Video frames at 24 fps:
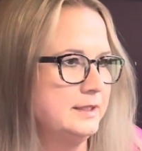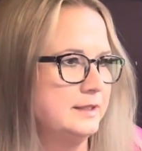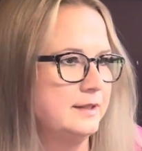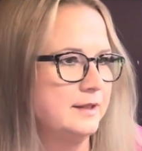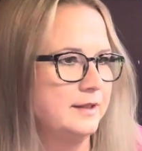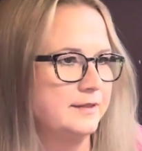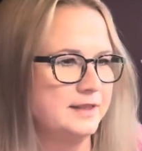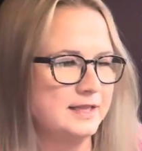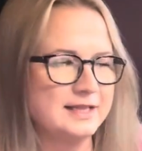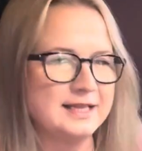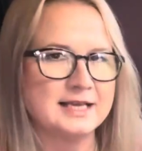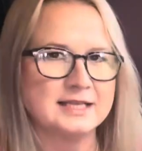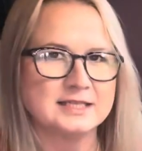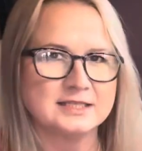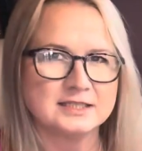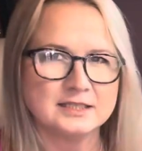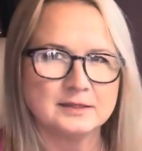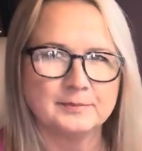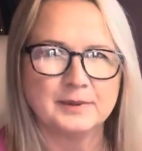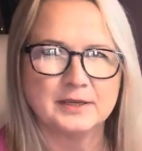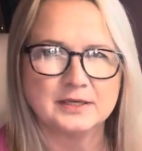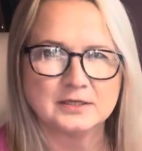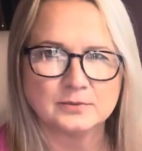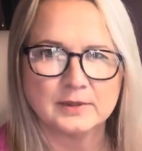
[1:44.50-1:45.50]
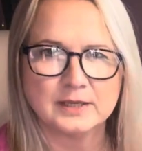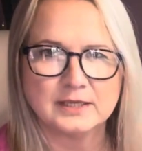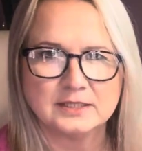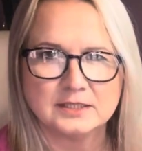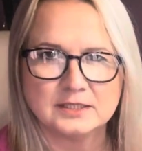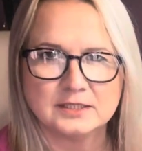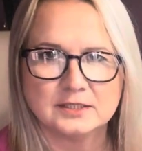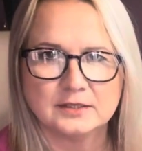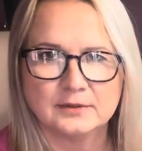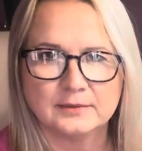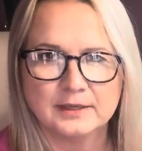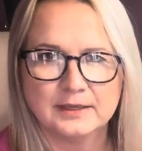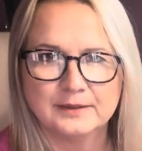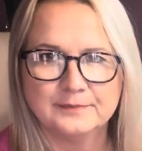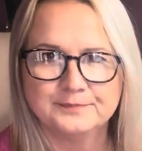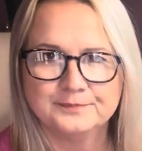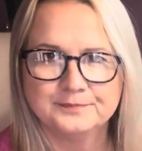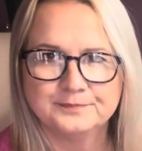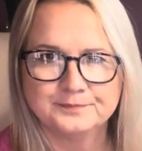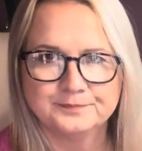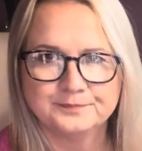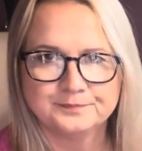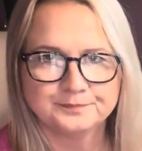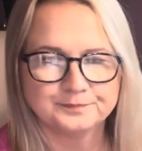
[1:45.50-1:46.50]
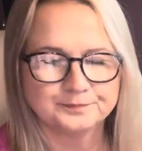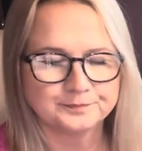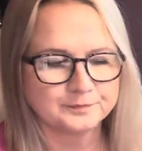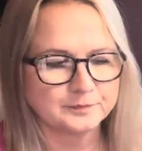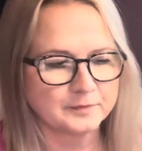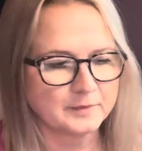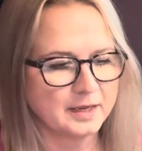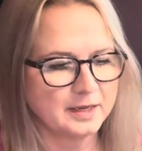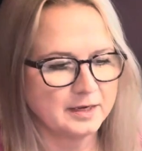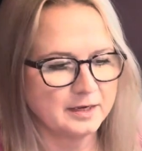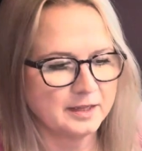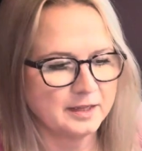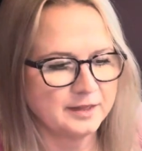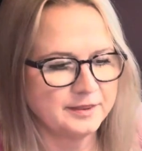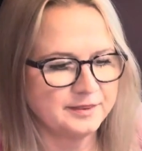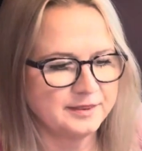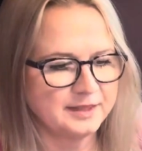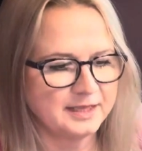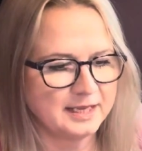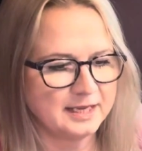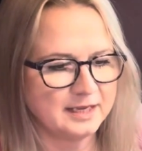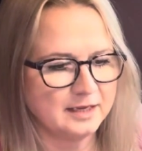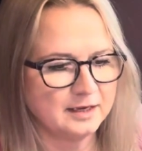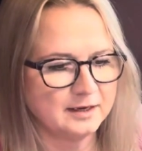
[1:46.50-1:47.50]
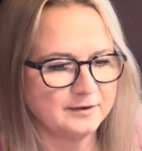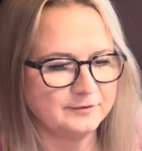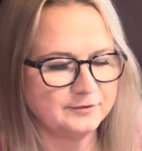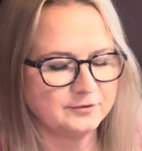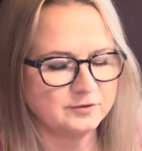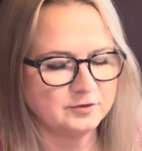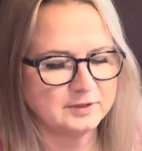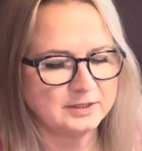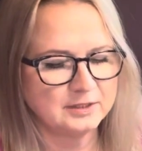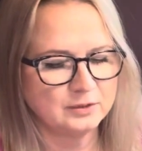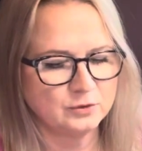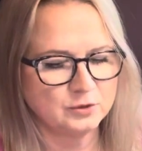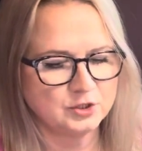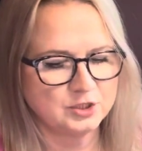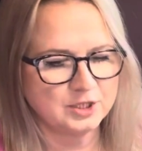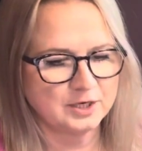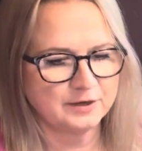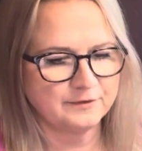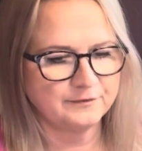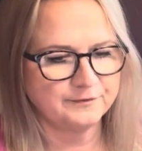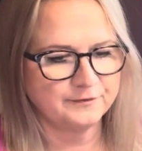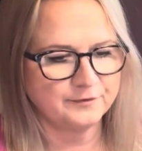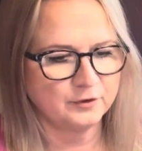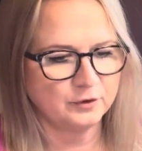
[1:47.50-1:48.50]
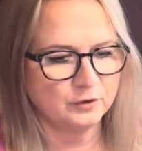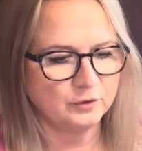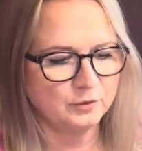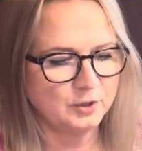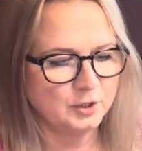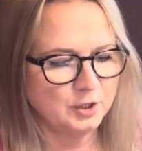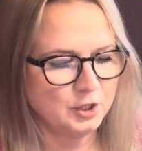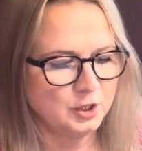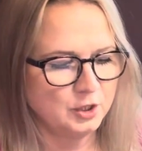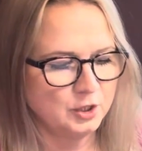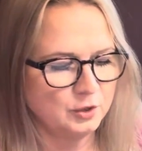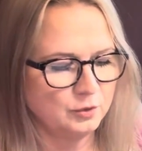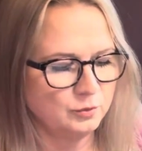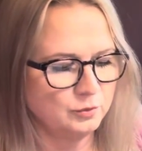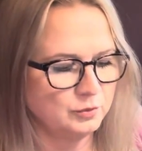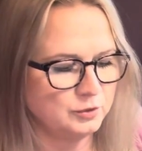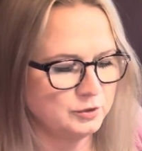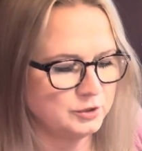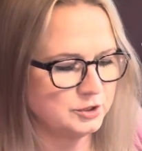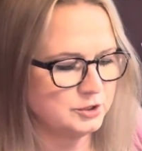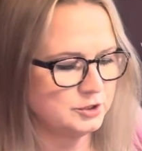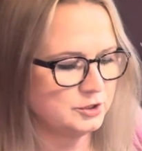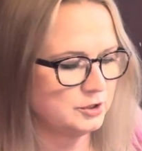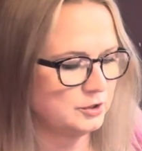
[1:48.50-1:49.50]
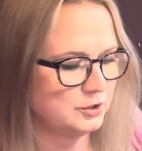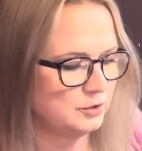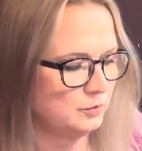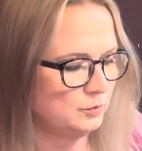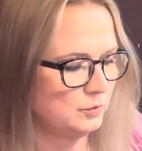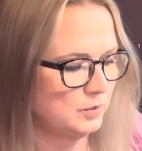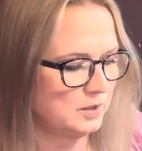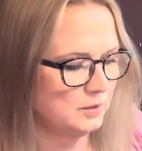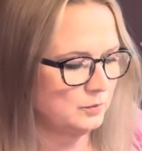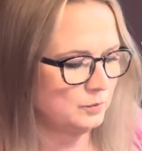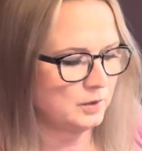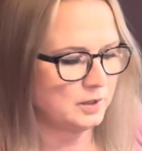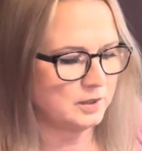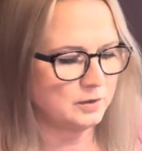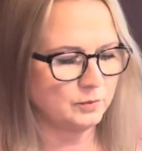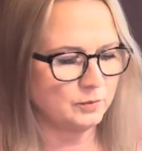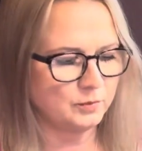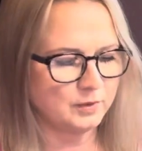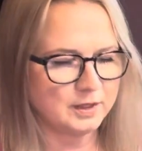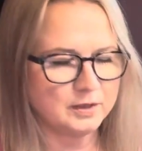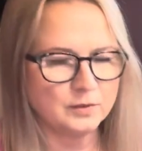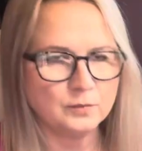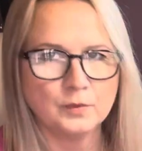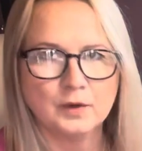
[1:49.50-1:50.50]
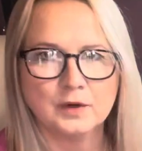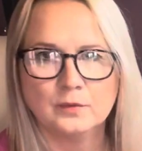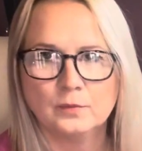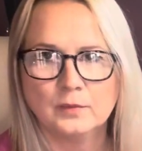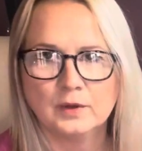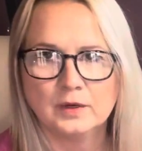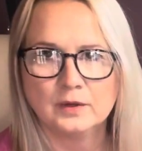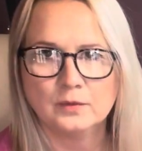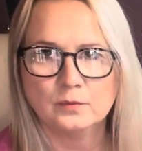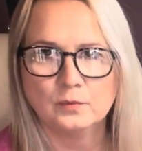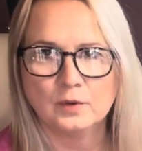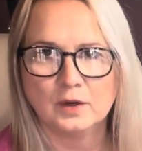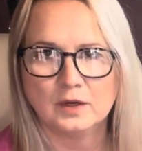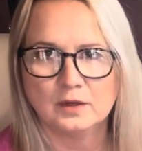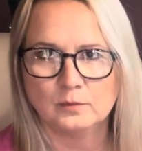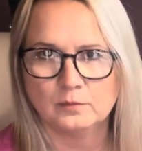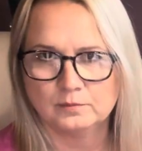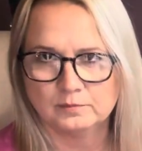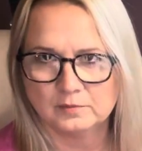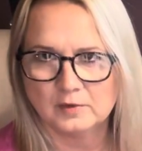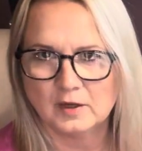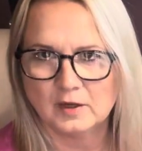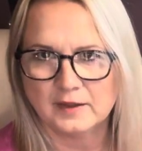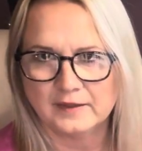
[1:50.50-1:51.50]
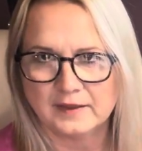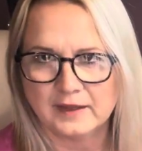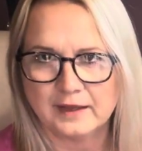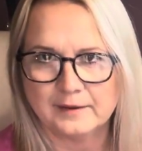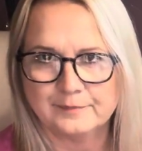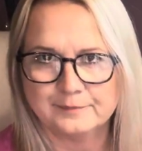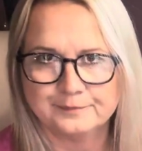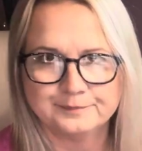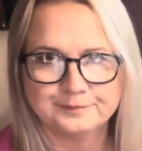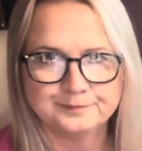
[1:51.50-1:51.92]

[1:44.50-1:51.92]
I think that's the best way to do it. And I think after a little shuffle, we'll just do 1 1 1 1 1 1 like that.